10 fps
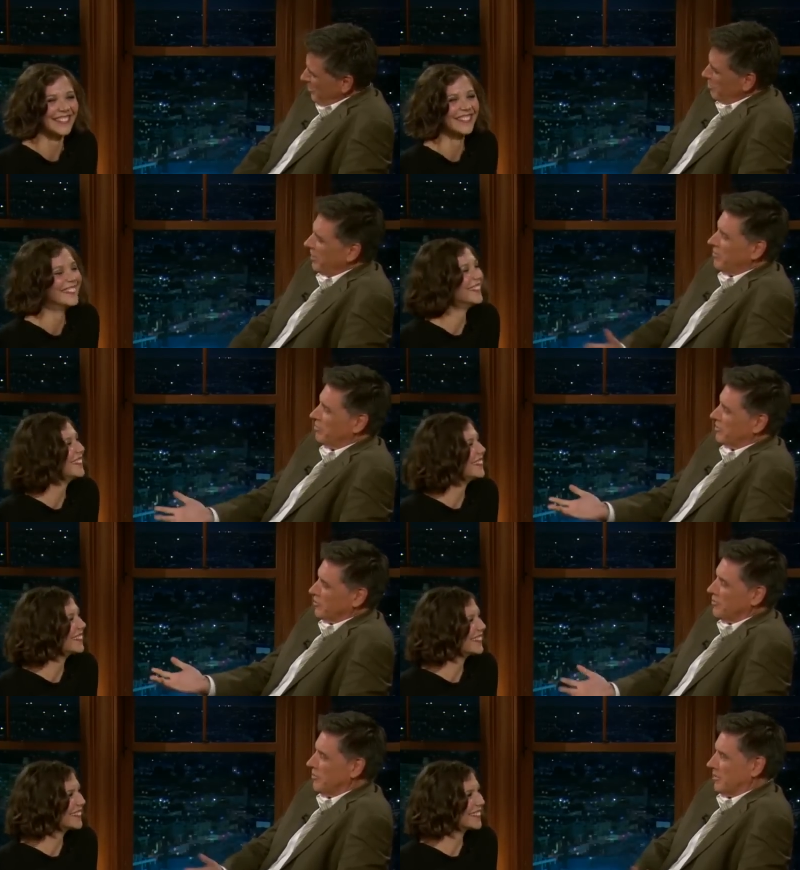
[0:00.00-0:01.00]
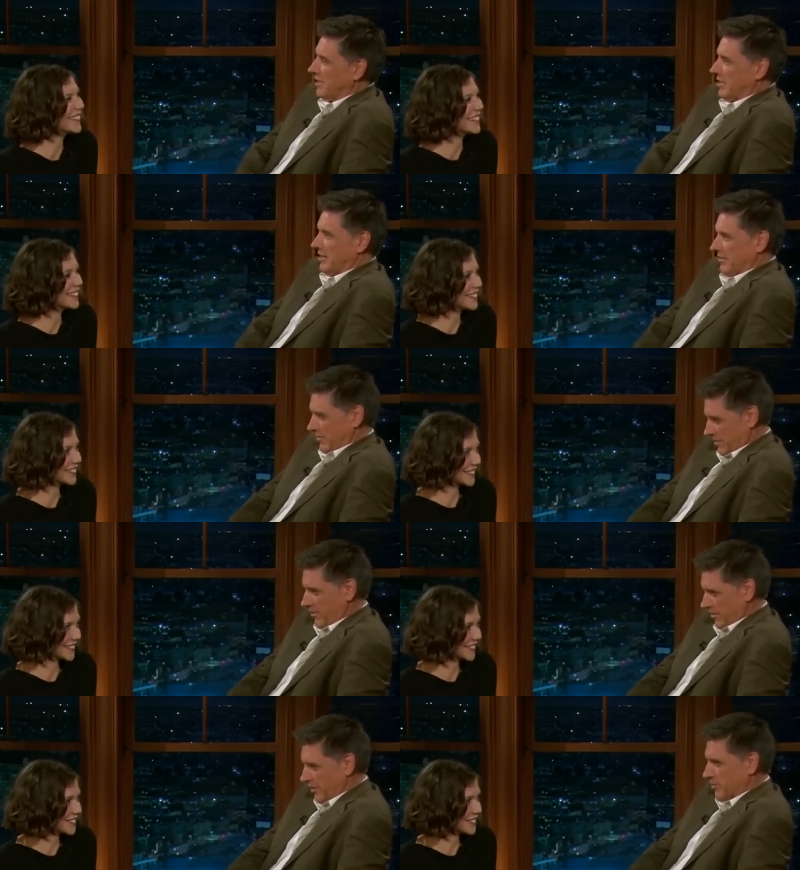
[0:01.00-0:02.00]
Speaker 1: But presumably
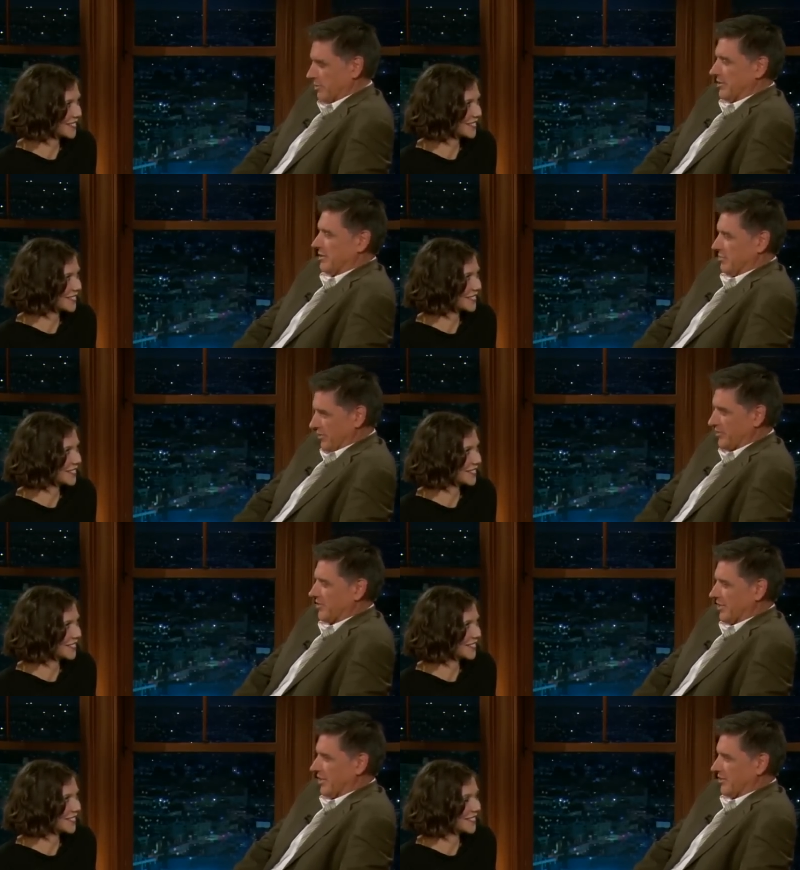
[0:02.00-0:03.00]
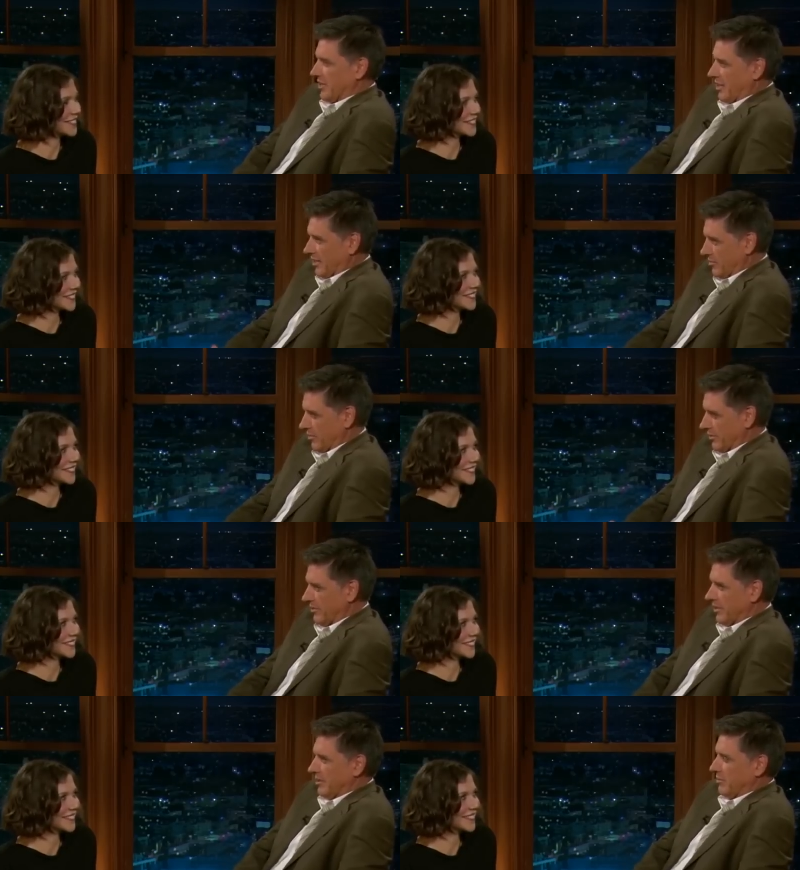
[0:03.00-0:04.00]
your husband, Mr. Sarsgaard,
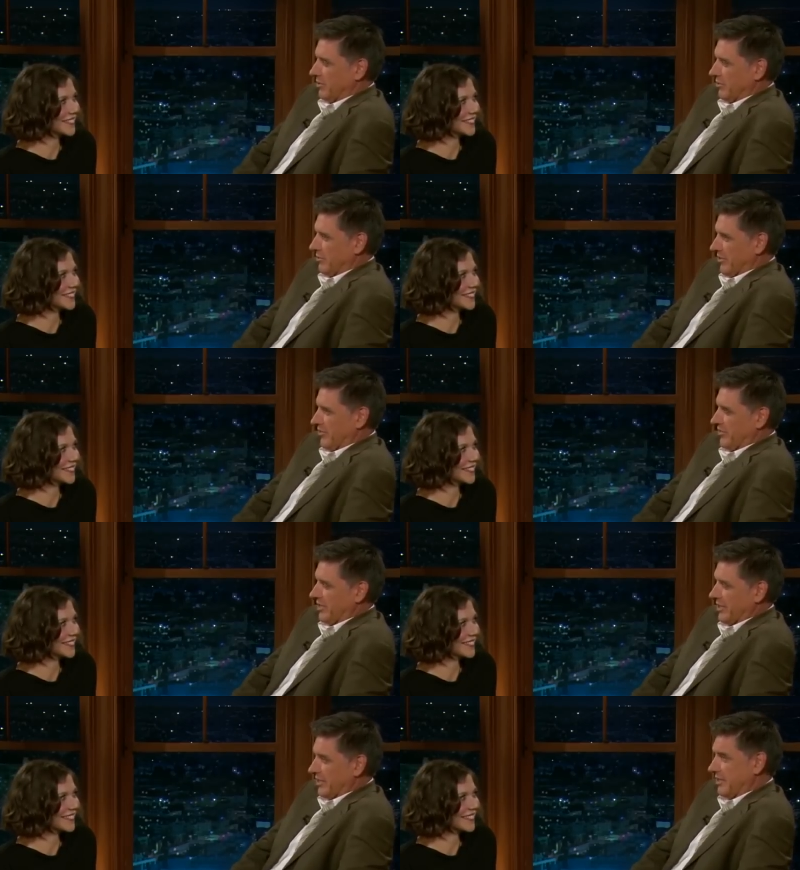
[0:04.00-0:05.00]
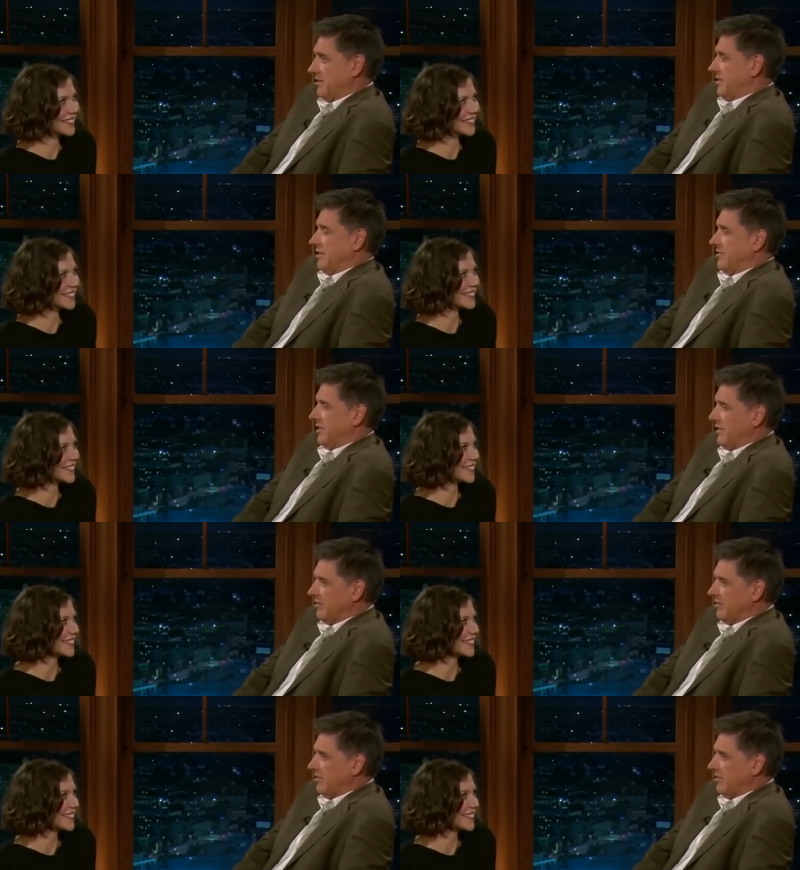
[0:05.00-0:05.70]
will be the only one that see it, and he already